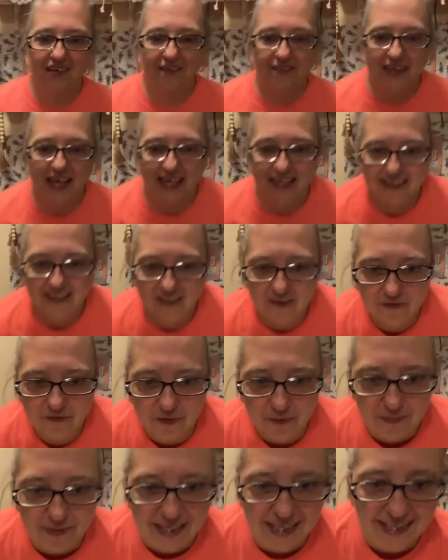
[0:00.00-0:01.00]
Well, thank you
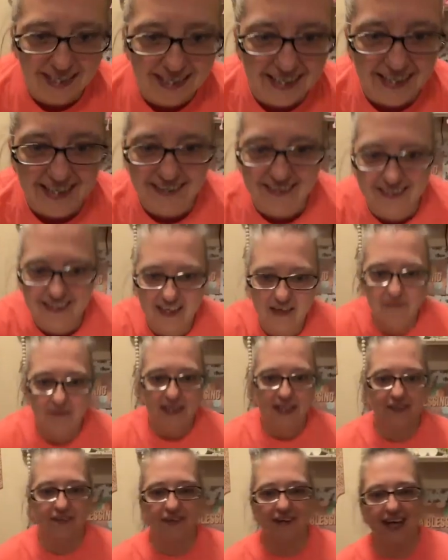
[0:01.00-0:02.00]
for being here. Tell
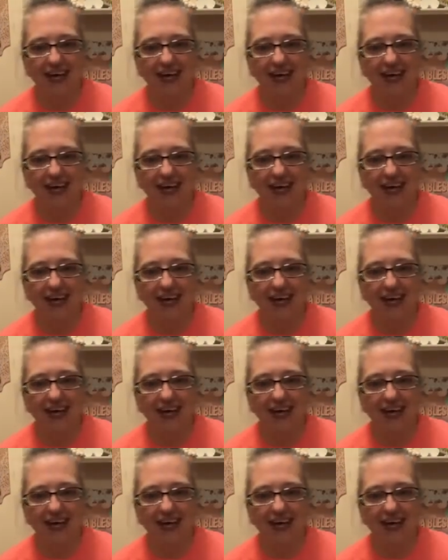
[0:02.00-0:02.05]
me